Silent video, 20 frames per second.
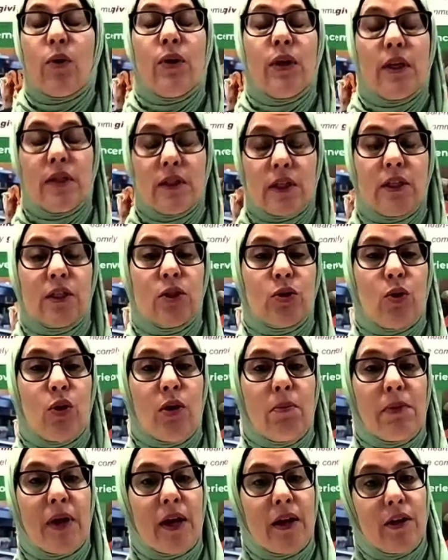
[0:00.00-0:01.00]
now he's a
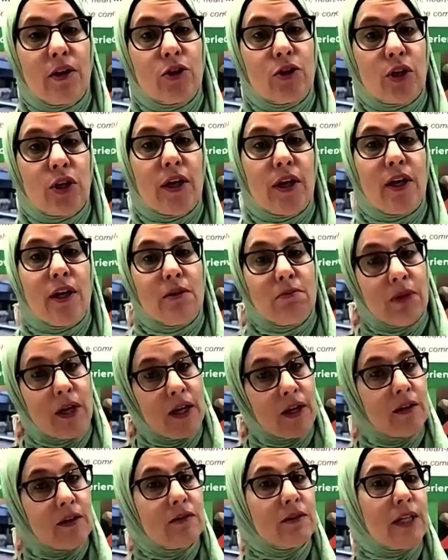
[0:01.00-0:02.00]
store manager in
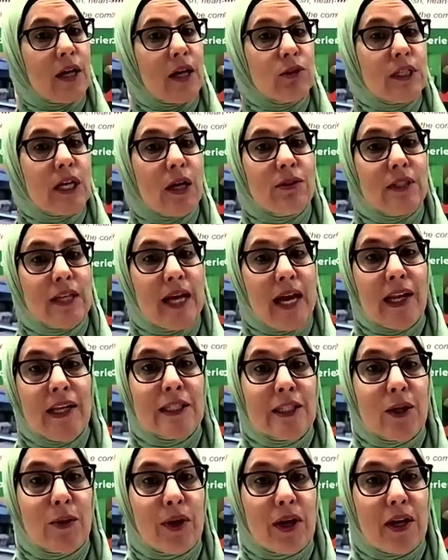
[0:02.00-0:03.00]
my downtown
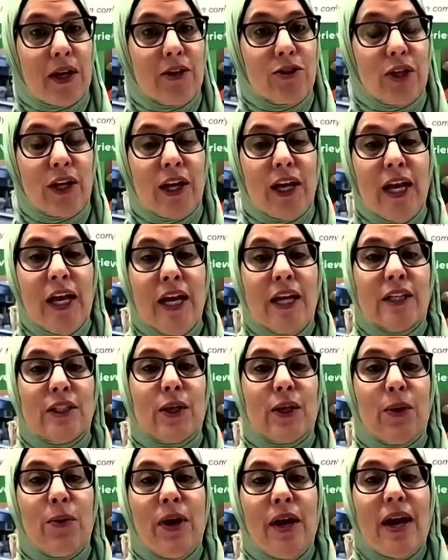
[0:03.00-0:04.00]
Dallas location.
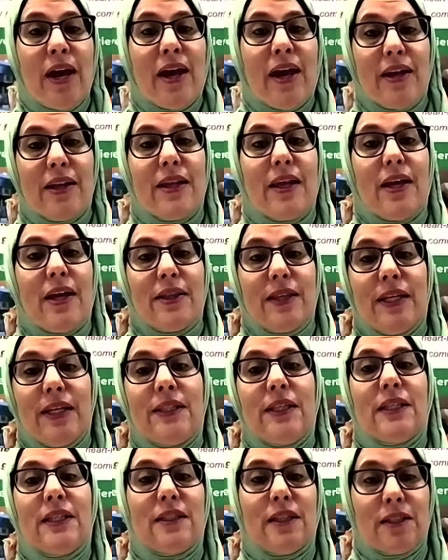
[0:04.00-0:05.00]
So
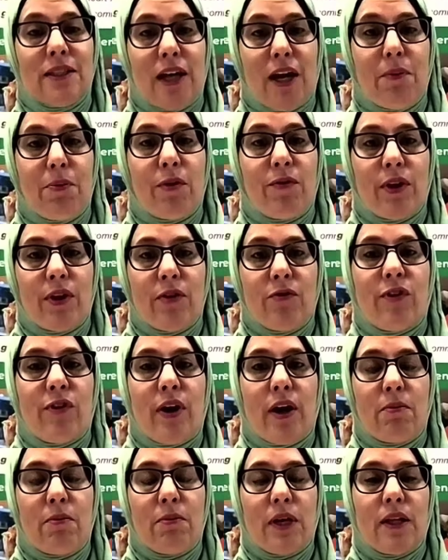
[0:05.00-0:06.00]
this is the type of
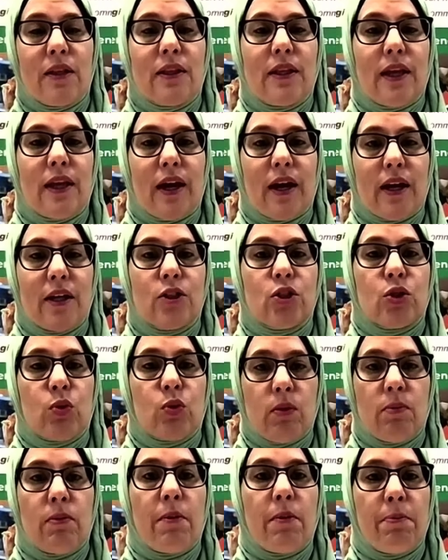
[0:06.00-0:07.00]
environment that
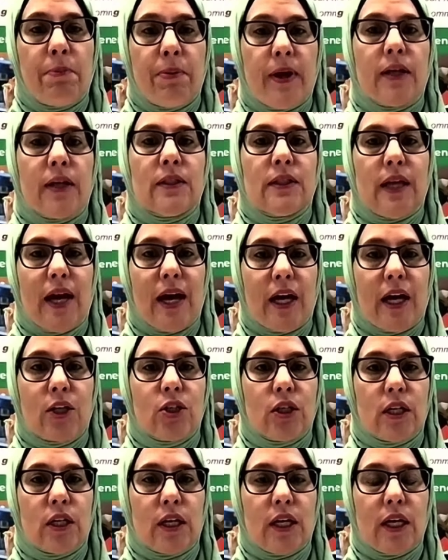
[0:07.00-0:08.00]
Shawarma Press
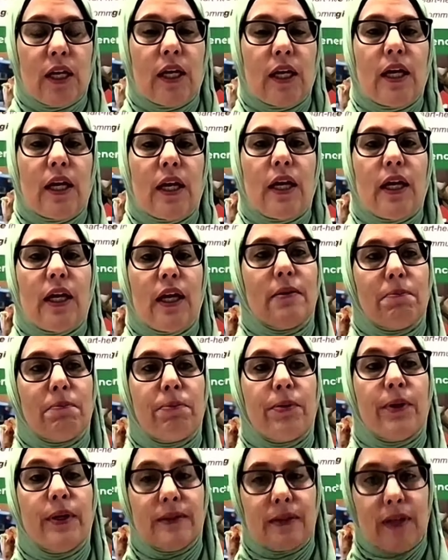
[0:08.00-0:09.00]
actually
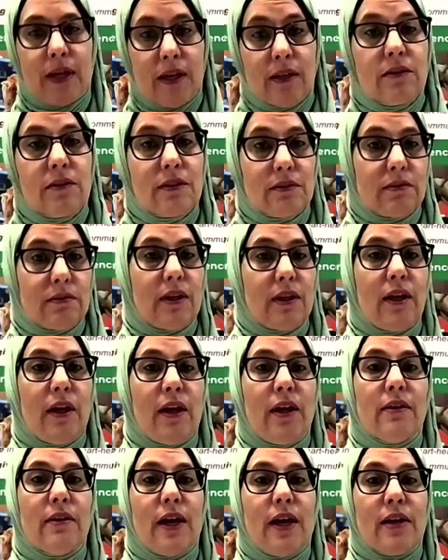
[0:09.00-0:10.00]
presents
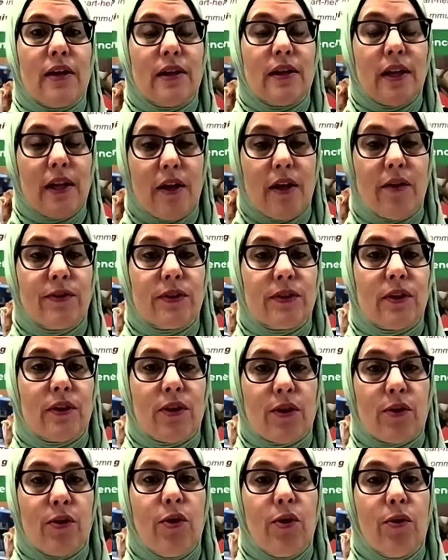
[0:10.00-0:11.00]
and lives
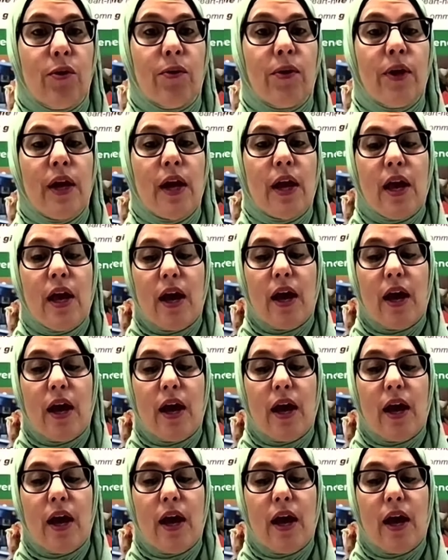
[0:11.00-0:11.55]
through.